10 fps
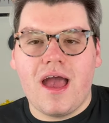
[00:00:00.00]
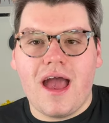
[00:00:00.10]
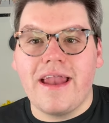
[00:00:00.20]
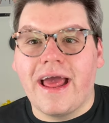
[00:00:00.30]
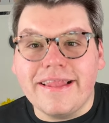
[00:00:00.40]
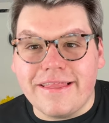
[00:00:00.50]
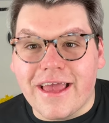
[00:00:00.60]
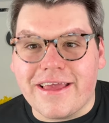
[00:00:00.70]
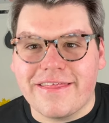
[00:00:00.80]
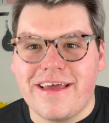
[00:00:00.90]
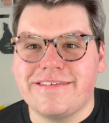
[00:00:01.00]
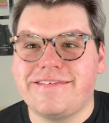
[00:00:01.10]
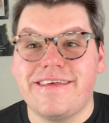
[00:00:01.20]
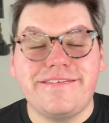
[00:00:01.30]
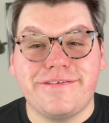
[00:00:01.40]
And I like this.
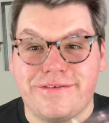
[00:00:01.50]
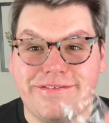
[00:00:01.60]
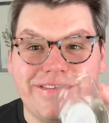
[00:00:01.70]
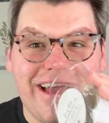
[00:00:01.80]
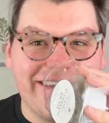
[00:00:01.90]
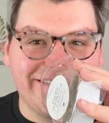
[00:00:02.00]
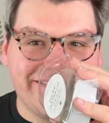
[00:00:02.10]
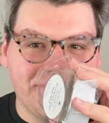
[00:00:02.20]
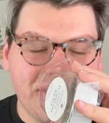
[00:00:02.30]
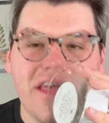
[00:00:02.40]
This is nice.